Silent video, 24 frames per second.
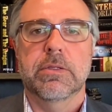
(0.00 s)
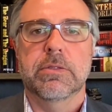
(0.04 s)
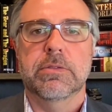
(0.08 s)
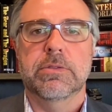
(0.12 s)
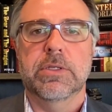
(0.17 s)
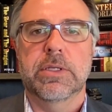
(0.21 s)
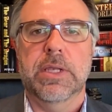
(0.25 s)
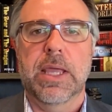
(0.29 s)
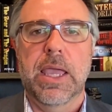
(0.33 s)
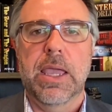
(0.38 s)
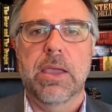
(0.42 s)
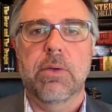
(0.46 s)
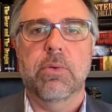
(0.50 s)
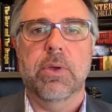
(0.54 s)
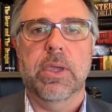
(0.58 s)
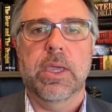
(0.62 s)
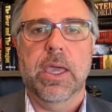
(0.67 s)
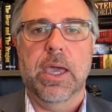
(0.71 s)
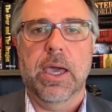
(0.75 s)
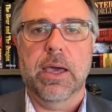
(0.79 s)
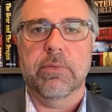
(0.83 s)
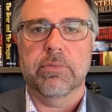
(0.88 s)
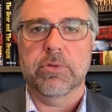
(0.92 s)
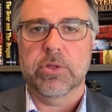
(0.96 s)
Today we
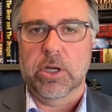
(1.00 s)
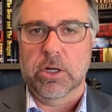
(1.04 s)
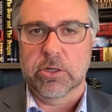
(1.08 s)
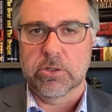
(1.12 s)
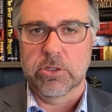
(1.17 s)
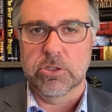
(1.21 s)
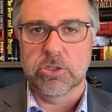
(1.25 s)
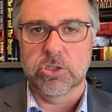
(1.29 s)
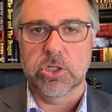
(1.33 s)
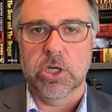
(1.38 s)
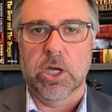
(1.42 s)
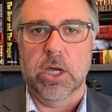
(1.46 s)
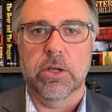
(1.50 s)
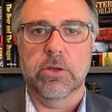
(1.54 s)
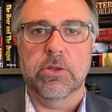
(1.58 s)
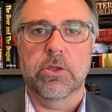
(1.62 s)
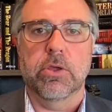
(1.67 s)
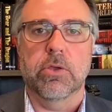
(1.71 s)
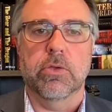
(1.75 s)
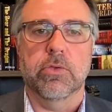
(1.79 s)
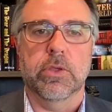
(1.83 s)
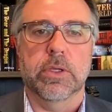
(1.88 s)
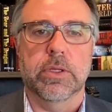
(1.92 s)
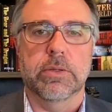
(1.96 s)
have Dr. John
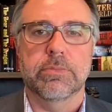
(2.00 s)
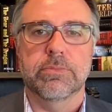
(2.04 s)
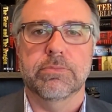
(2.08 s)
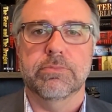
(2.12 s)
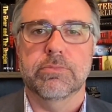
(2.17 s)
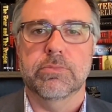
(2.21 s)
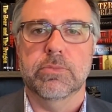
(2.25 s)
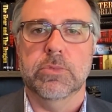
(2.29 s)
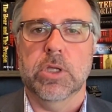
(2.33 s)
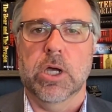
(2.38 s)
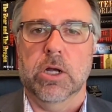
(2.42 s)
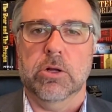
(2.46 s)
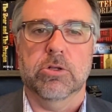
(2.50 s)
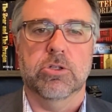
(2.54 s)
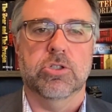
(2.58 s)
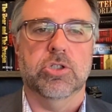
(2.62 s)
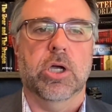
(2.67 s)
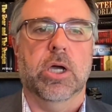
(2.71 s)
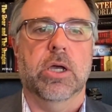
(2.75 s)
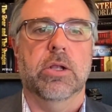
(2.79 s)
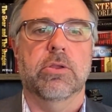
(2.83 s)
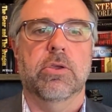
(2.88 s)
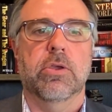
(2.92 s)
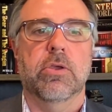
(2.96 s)
Husing. Dr.
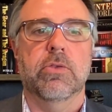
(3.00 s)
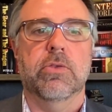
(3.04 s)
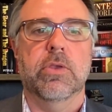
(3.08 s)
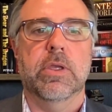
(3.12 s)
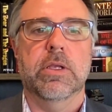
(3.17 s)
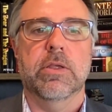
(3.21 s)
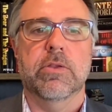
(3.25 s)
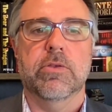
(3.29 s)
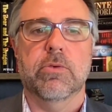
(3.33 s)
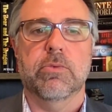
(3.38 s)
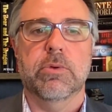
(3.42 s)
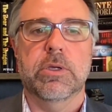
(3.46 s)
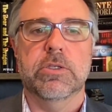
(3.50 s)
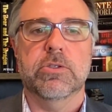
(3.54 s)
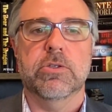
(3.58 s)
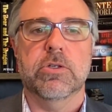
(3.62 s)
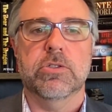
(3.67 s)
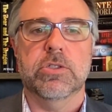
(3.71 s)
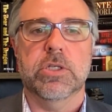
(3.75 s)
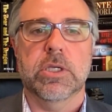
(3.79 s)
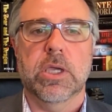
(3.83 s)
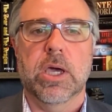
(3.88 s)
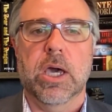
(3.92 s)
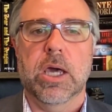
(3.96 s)
John Husing is a
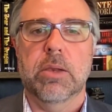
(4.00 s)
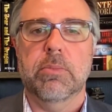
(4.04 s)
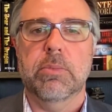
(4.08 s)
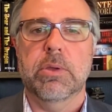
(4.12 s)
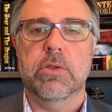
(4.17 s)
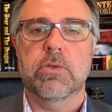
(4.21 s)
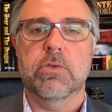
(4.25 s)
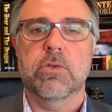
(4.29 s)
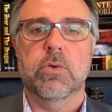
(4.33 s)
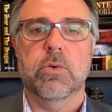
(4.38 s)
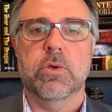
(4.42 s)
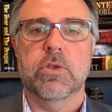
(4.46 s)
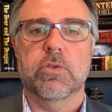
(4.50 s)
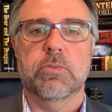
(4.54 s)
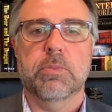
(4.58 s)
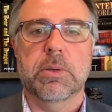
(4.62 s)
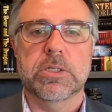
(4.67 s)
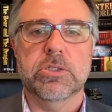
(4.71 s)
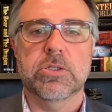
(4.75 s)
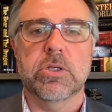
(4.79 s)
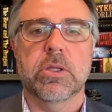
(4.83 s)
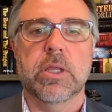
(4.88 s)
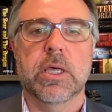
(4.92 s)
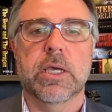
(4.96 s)
research economist who has
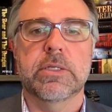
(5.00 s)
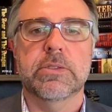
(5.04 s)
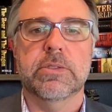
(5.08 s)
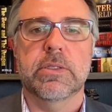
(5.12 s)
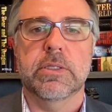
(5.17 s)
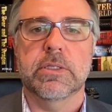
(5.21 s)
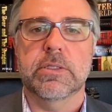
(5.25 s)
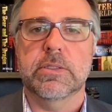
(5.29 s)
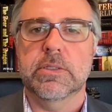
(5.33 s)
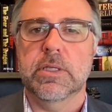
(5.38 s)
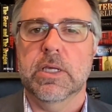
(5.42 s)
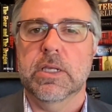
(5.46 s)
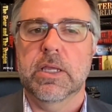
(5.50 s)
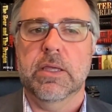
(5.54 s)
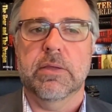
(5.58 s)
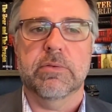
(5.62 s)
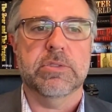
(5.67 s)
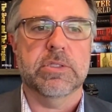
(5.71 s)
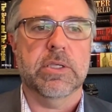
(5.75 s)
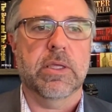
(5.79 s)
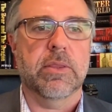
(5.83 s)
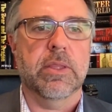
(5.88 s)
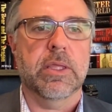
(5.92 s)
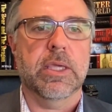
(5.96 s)
specialized in the study
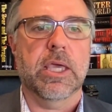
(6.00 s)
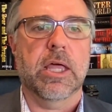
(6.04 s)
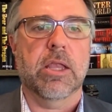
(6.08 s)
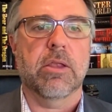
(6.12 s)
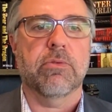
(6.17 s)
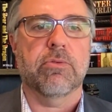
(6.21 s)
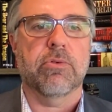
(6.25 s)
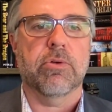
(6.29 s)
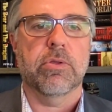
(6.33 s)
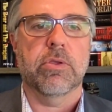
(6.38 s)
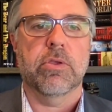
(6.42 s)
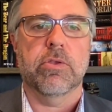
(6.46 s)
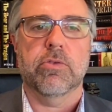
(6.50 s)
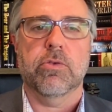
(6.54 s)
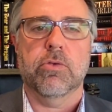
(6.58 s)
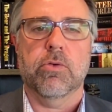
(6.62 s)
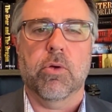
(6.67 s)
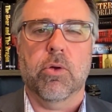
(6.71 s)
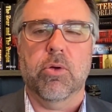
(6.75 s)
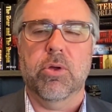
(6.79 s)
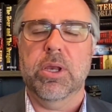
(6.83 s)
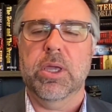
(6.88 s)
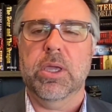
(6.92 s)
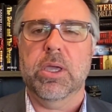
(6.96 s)
of Southern California's
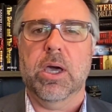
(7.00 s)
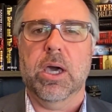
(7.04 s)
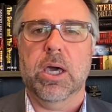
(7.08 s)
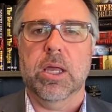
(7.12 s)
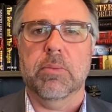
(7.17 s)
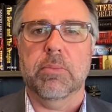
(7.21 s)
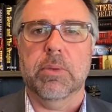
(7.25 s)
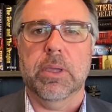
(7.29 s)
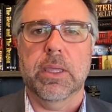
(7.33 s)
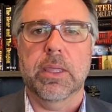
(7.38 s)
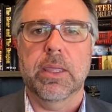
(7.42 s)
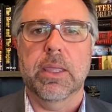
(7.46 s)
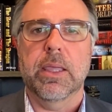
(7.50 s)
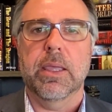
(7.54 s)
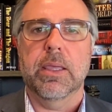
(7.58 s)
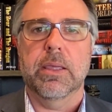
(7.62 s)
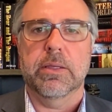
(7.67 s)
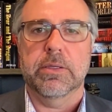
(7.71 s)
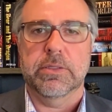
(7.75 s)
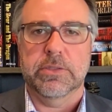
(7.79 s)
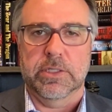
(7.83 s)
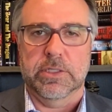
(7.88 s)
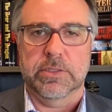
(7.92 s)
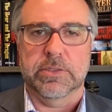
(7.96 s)
growing economy
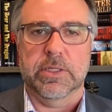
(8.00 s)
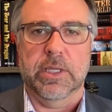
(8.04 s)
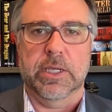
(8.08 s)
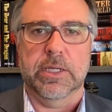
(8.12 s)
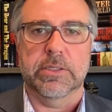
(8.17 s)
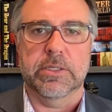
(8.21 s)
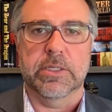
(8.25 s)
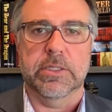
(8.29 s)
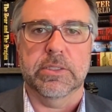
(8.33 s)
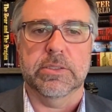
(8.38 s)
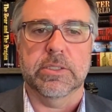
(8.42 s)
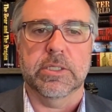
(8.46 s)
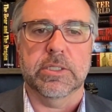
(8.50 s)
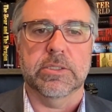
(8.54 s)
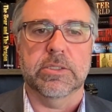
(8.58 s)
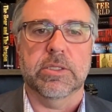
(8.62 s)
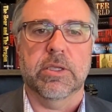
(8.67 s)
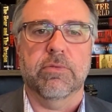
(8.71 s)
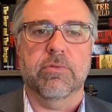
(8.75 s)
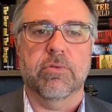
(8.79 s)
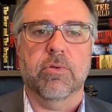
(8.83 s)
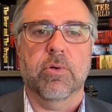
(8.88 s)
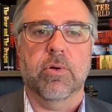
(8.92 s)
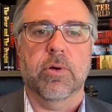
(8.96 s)
since
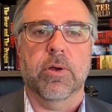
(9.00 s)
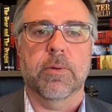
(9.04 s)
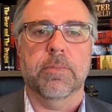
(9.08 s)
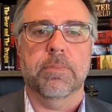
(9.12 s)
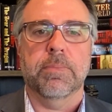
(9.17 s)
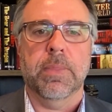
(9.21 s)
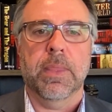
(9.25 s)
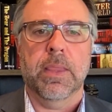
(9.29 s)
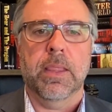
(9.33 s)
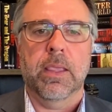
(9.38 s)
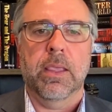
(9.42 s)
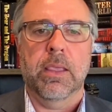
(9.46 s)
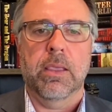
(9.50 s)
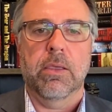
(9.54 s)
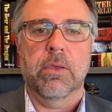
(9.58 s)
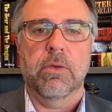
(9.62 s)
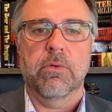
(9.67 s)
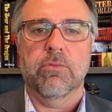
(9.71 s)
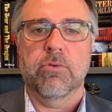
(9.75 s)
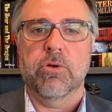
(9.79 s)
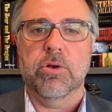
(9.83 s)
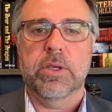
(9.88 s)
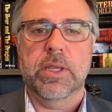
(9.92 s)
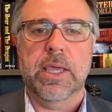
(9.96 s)
1964.
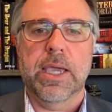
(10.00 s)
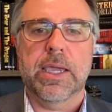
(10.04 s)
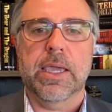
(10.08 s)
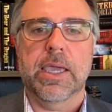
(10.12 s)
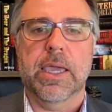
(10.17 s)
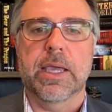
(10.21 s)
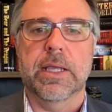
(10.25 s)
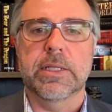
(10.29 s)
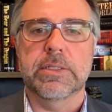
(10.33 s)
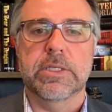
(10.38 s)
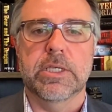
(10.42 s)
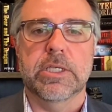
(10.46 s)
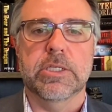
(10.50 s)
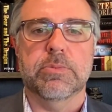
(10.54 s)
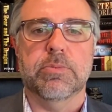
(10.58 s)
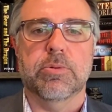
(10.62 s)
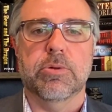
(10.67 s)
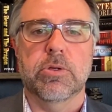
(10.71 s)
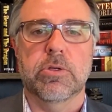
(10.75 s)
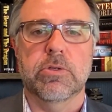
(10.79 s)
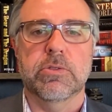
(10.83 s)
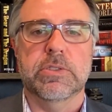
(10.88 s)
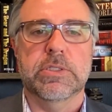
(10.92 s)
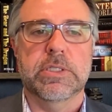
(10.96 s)
For decades, he has
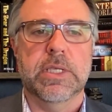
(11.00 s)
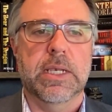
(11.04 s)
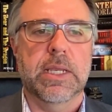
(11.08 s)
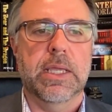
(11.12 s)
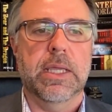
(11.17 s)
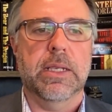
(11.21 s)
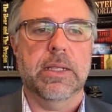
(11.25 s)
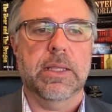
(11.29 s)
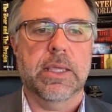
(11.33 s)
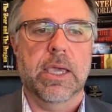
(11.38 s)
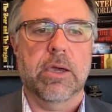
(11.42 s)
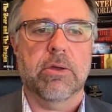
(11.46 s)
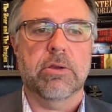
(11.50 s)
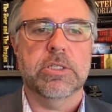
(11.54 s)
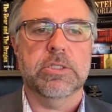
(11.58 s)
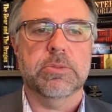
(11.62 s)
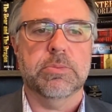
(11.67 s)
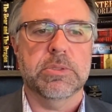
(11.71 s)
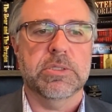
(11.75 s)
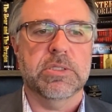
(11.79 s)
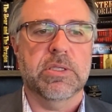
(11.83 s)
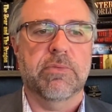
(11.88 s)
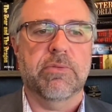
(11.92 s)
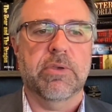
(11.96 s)
produced city and
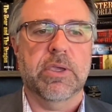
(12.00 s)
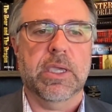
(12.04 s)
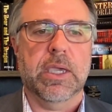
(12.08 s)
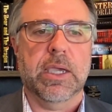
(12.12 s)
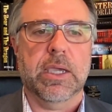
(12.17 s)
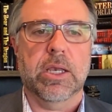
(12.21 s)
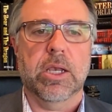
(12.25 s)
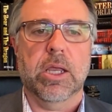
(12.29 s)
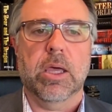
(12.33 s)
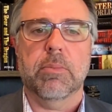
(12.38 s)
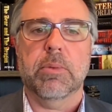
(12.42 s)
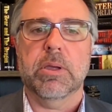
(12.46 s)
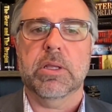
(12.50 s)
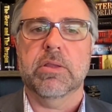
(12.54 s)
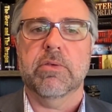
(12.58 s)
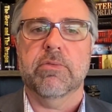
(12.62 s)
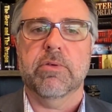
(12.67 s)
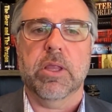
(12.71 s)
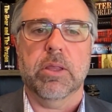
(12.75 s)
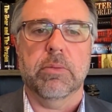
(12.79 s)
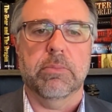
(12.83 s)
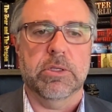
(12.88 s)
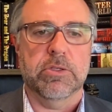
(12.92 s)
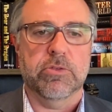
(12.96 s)
county-specific economic
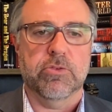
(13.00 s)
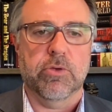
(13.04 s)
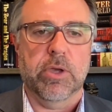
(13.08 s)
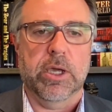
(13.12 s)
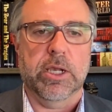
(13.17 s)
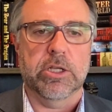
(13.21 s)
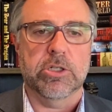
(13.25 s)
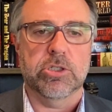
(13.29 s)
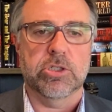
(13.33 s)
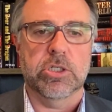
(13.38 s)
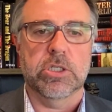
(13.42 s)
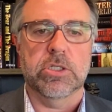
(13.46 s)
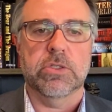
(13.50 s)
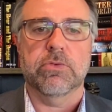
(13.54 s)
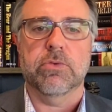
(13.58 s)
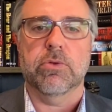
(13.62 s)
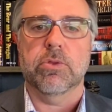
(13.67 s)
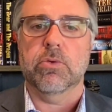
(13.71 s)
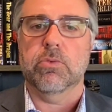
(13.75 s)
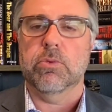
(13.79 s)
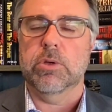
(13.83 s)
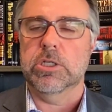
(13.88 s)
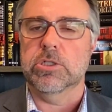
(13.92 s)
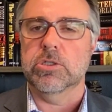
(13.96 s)
development strategies for
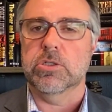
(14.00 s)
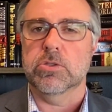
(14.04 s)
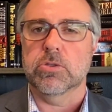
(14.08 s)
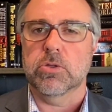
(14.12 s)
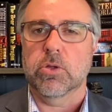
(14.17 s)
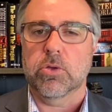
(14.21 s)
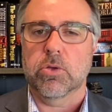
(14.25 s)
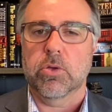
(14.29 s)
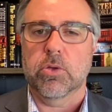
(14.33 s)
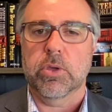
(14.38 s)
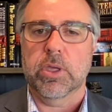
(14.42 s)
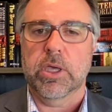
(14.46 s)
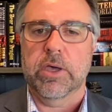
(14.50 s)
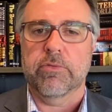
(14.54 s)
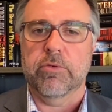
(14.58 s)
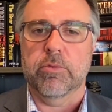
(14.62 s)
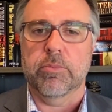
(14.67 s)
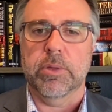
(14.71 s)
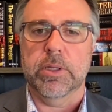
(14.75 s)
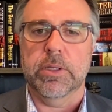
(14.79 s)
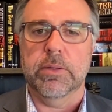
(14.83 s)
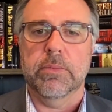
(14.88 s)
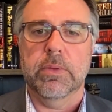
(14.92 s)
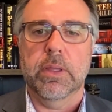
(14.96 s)
the region's local
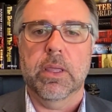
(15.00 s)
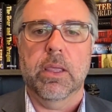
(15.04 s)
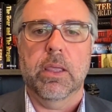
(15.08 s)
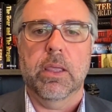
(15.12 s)
government.